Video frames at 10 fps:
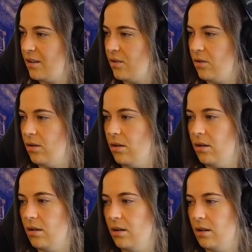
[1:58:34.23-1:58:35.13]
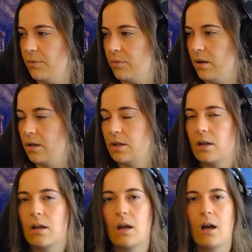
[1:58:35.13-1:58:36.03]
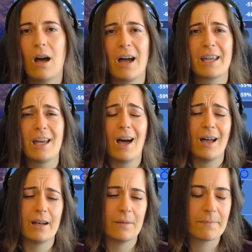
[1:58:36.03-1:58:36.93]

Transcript: Oh, I want. I can't.